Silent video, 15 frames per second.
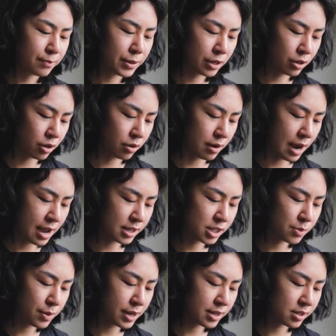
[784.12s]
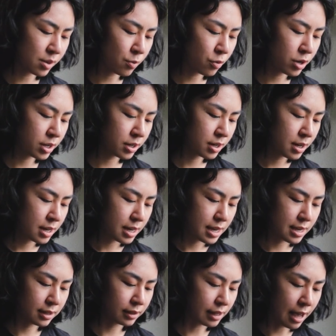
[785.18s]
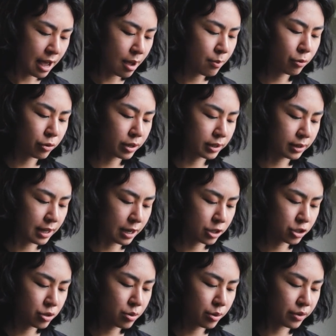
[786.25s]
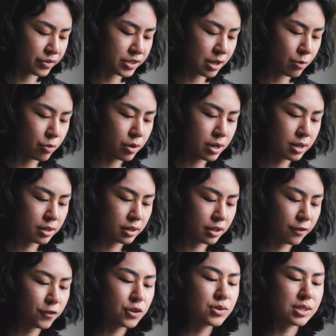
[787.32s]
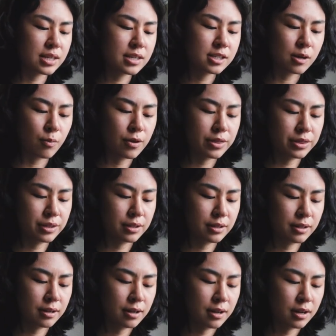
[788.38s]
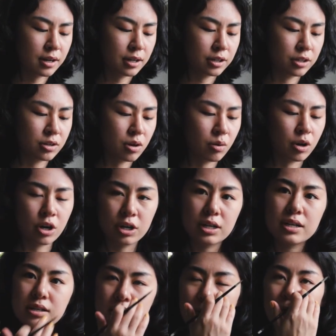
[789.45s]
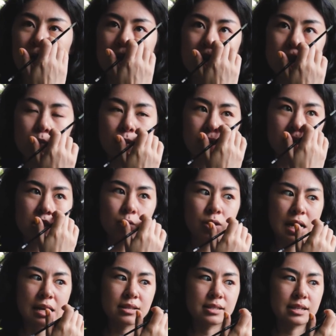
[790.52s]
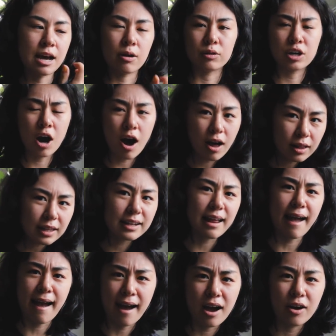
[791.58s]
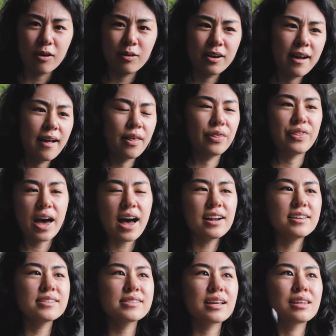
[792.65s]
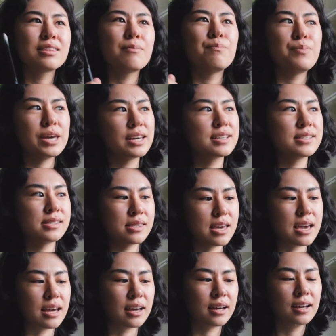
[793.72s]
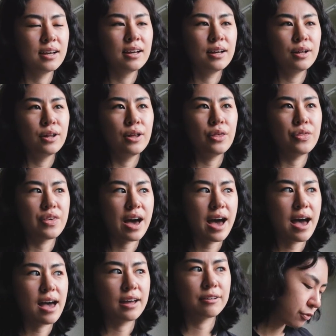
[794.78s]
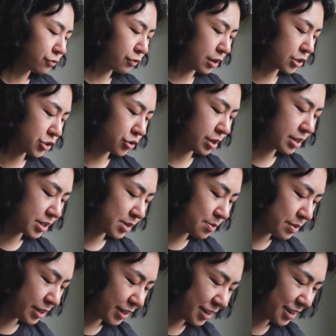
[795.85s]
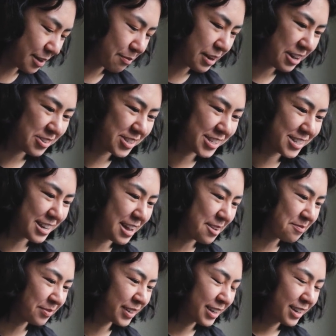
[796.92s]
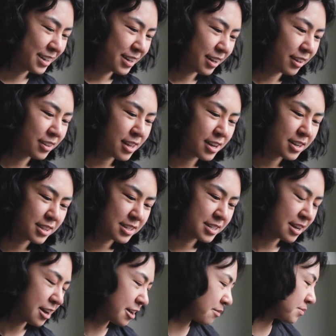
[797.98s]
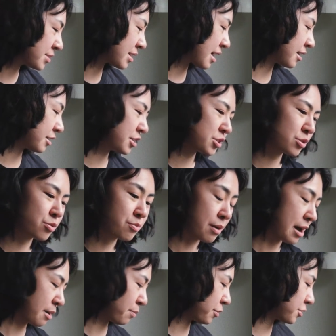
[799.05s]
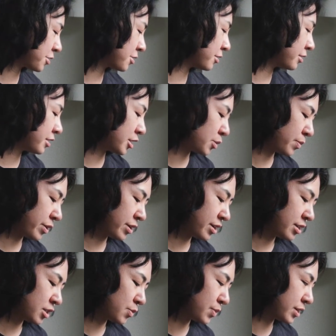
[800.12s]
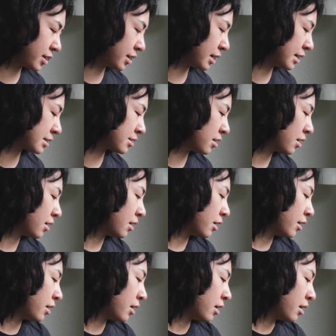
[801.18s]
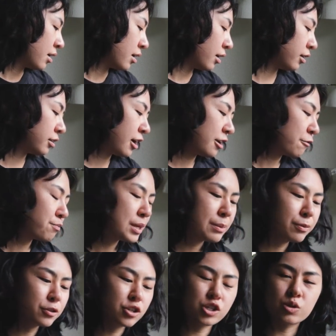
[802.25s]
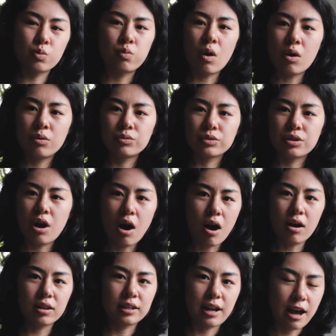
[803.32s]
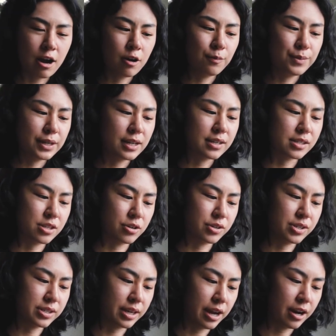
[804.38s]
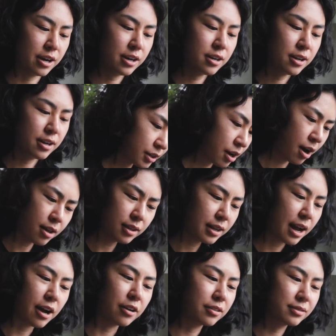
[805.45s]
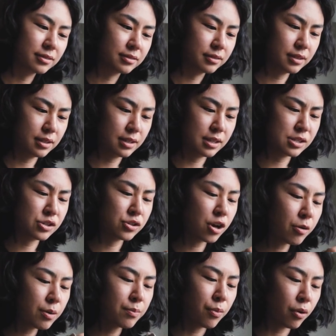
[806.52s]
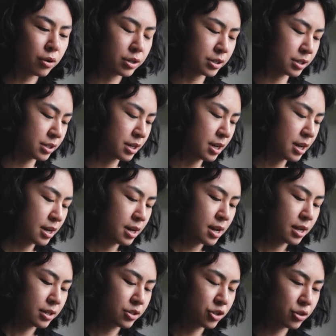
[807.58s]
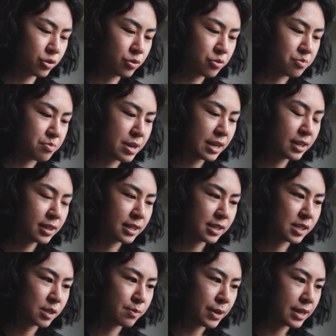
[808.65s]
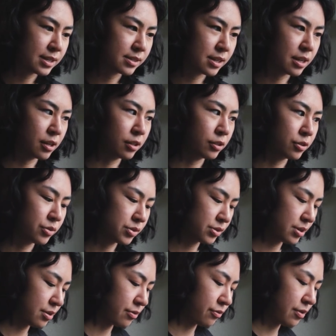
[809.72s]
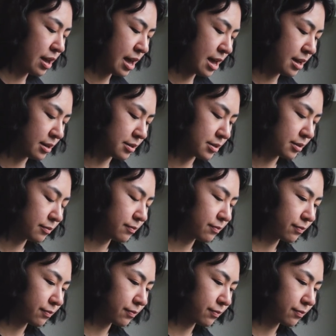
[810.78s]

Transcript: being harassed by someone in lab or in lecture, or if someone, if you see someone, you know, hurting someone else, putting someone else down, call it out. That is like the biggest thing that frustrates me about STEM a lot of the times, at least through my personal experience, because a lot of people just won't call it out because they're scared. Call it out. It's so important to make this space inclusive and